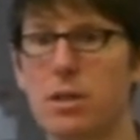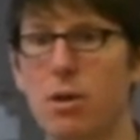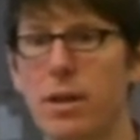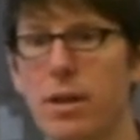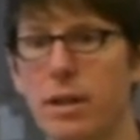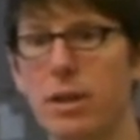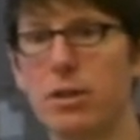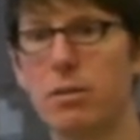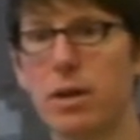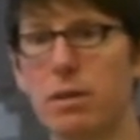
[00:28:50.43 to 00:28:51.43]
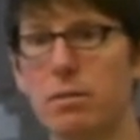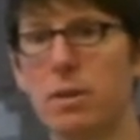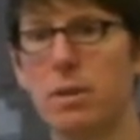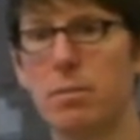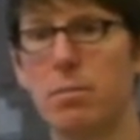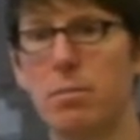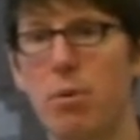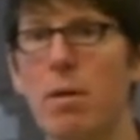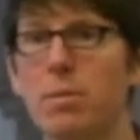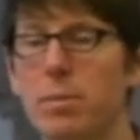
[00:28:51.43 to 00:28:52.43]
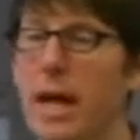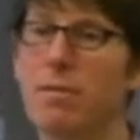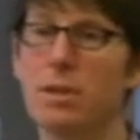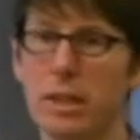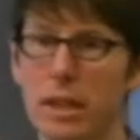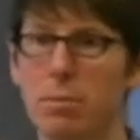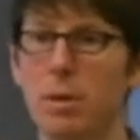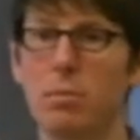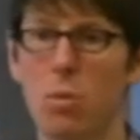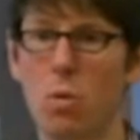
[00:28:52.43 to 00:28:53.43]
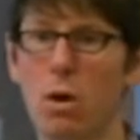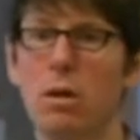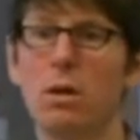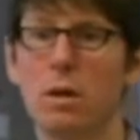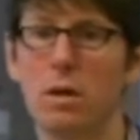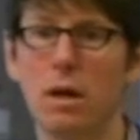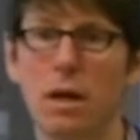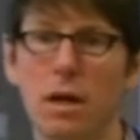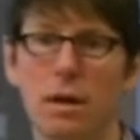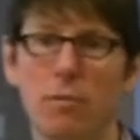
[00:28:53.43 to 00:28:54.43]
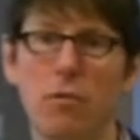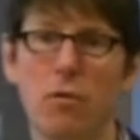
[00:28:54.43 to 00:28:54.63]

So I think that you can probably have a little bit more um,